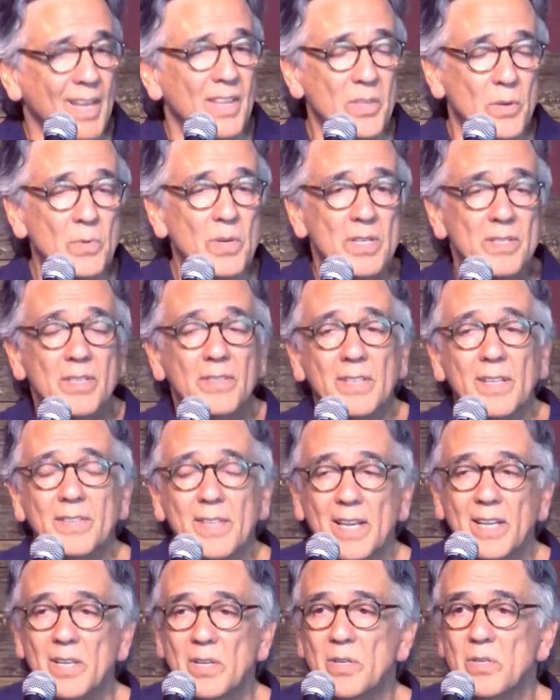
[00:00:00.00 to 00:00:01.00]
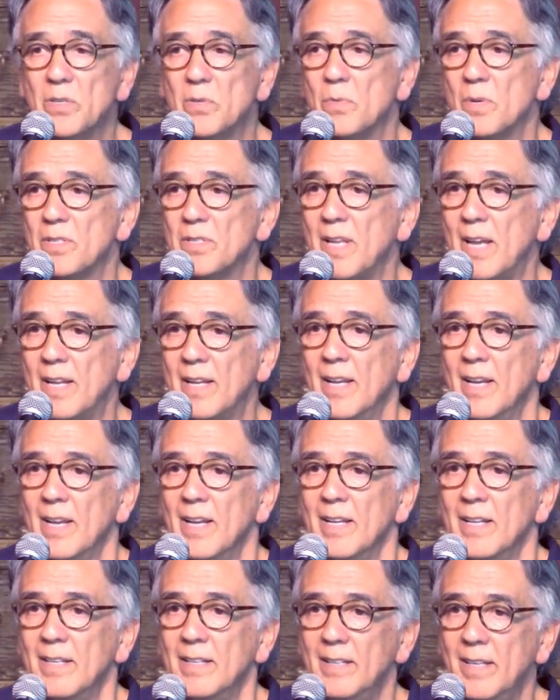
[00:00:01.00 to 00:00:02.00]
And the reason that they used was that
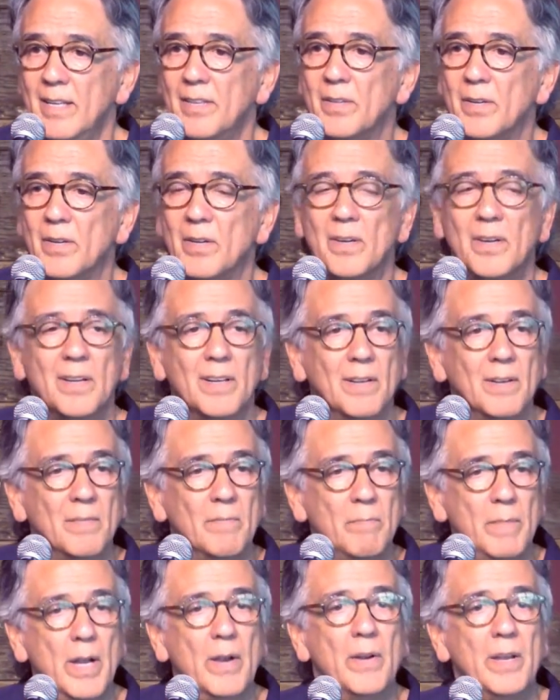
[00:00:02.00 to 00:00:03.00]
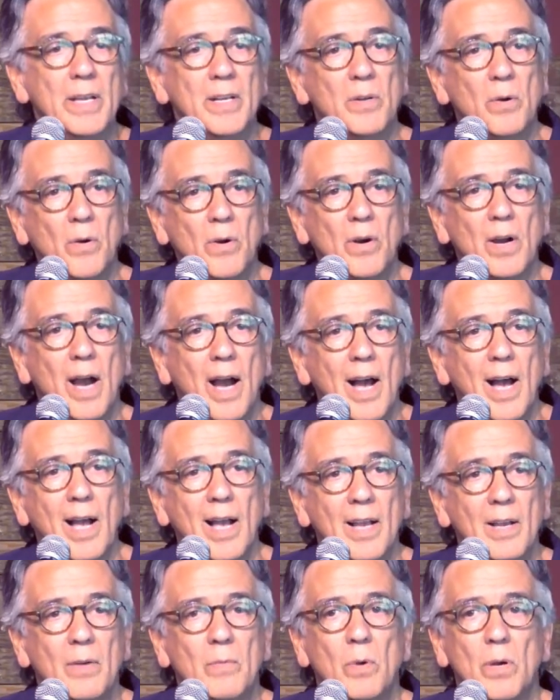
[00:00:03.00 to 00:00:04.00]
neither Marion or
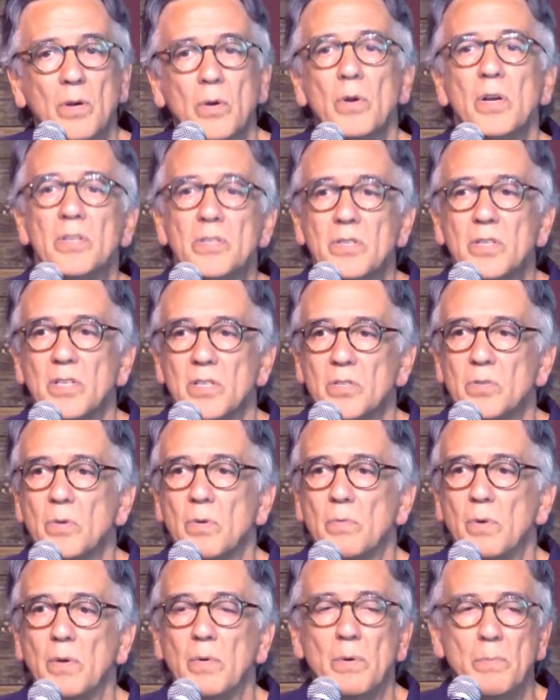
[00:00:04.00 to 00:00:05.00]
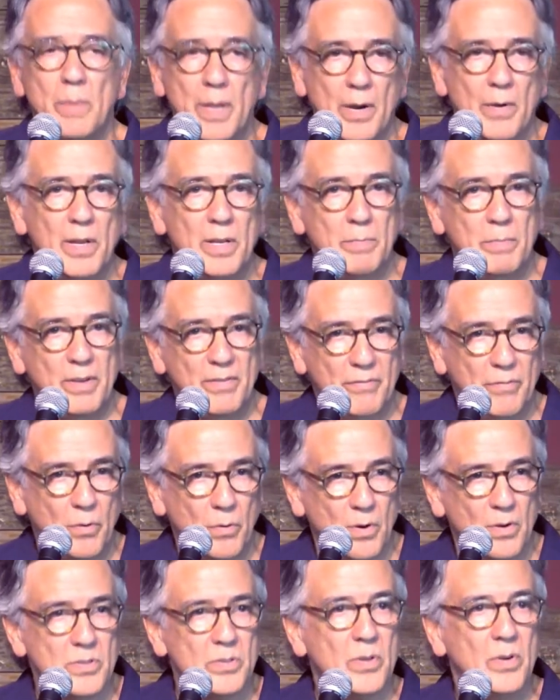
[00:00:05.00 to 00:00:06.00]
I were Christians when we were married
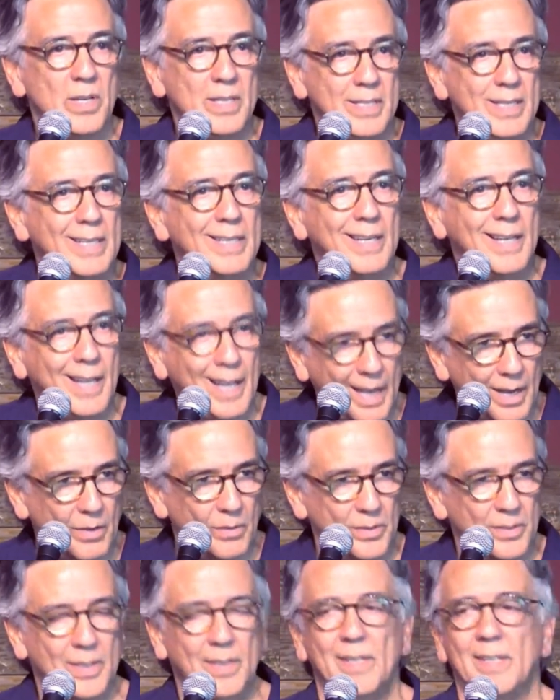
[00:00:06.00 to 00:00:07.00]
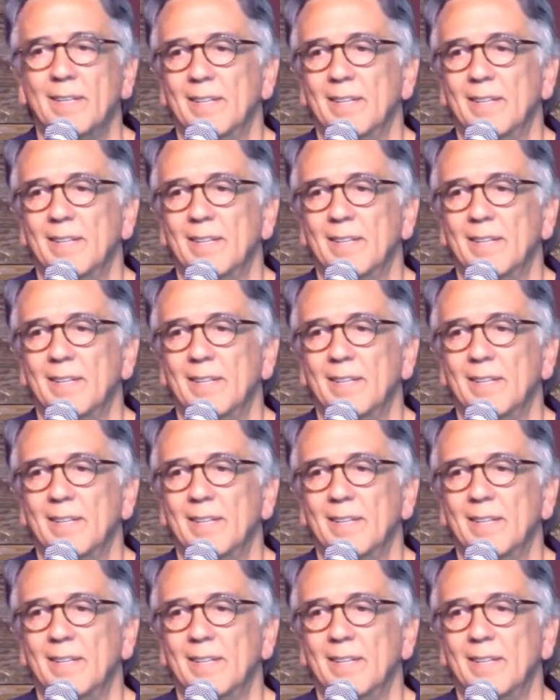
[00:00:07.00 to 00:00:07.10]
before, so it didn't count.